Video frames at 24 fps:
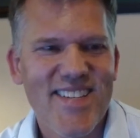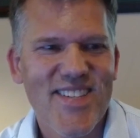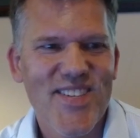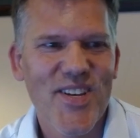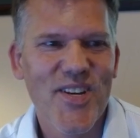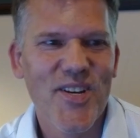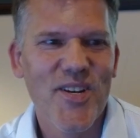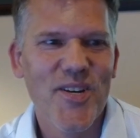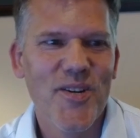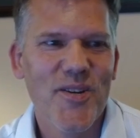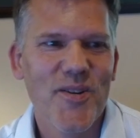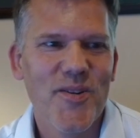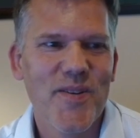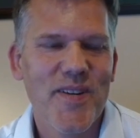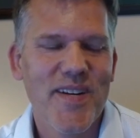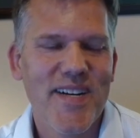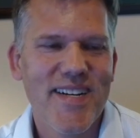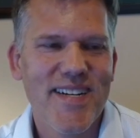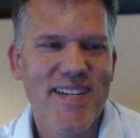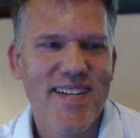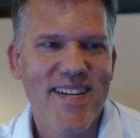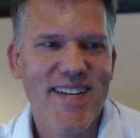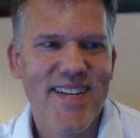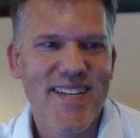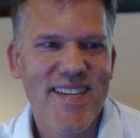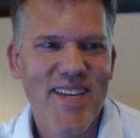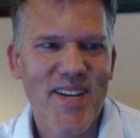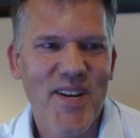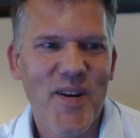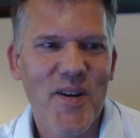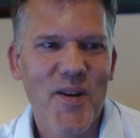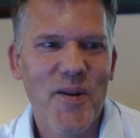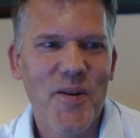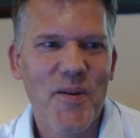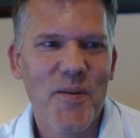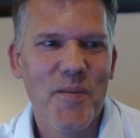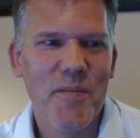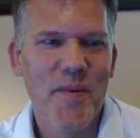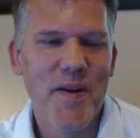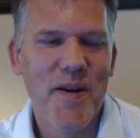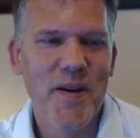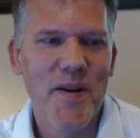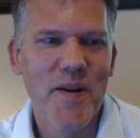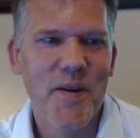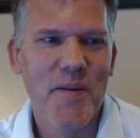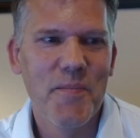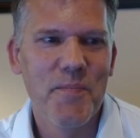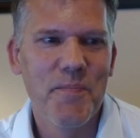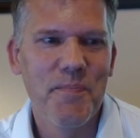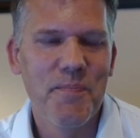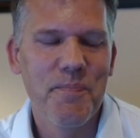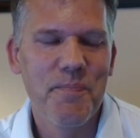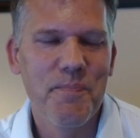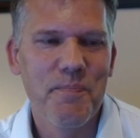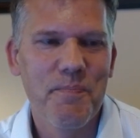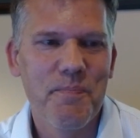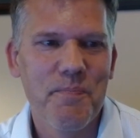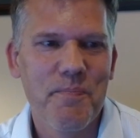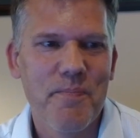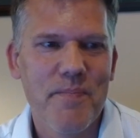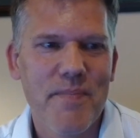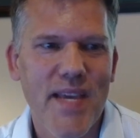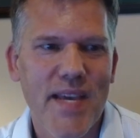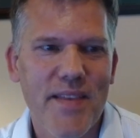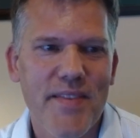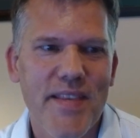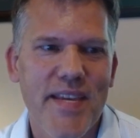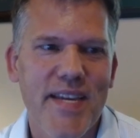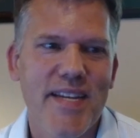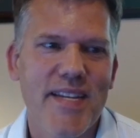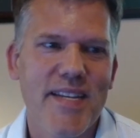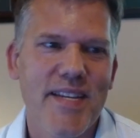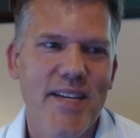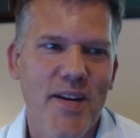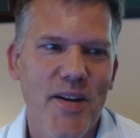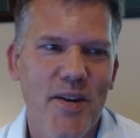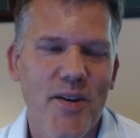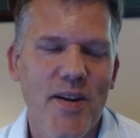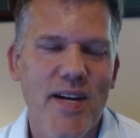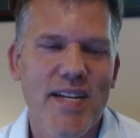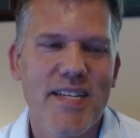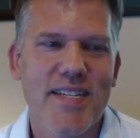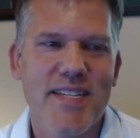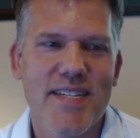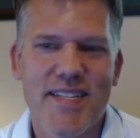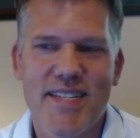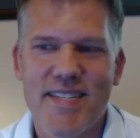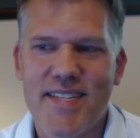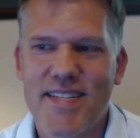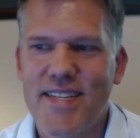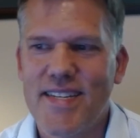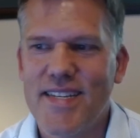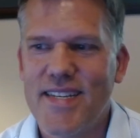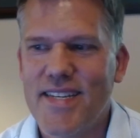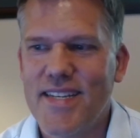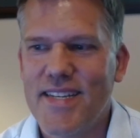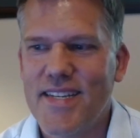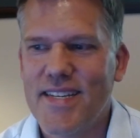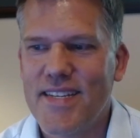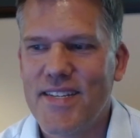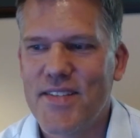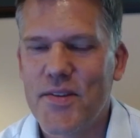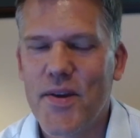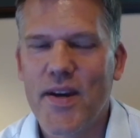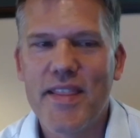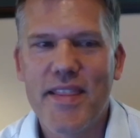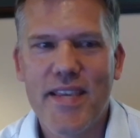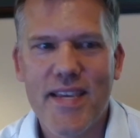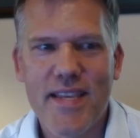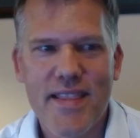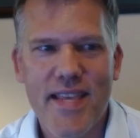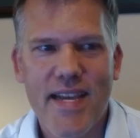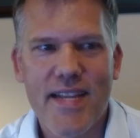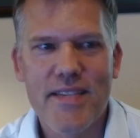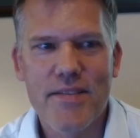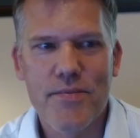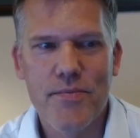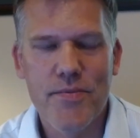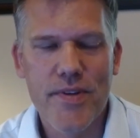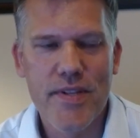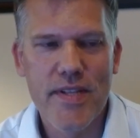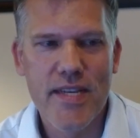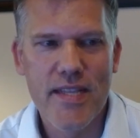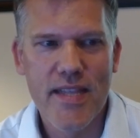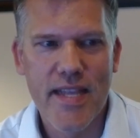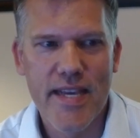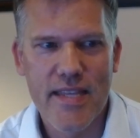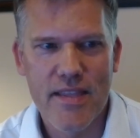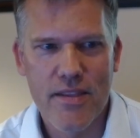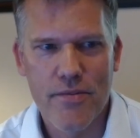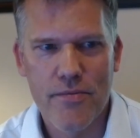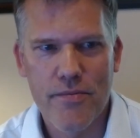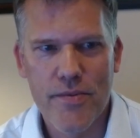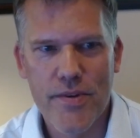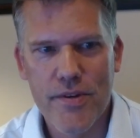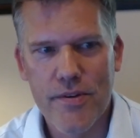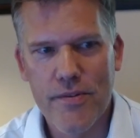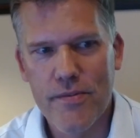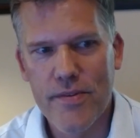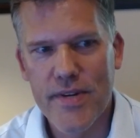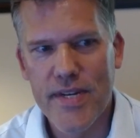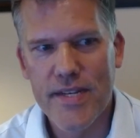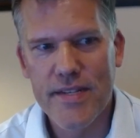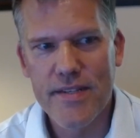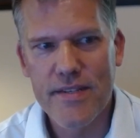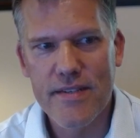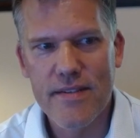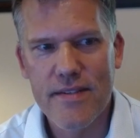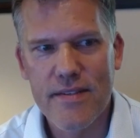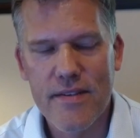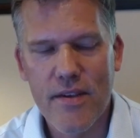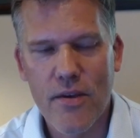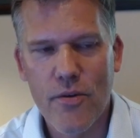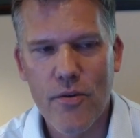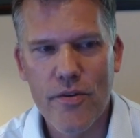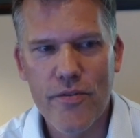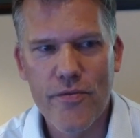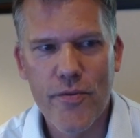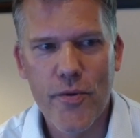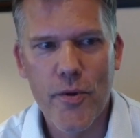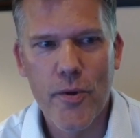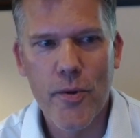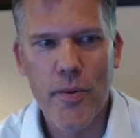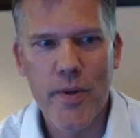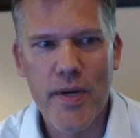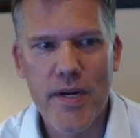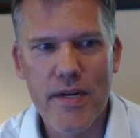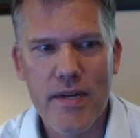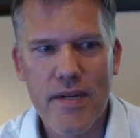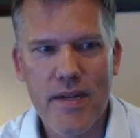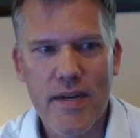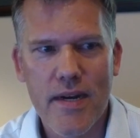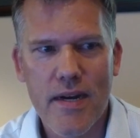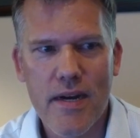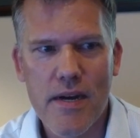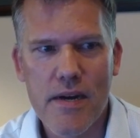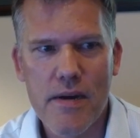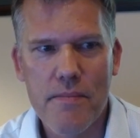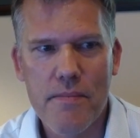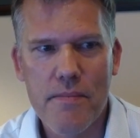So, you know, um, and then, so I think that's really like the real risks going forward.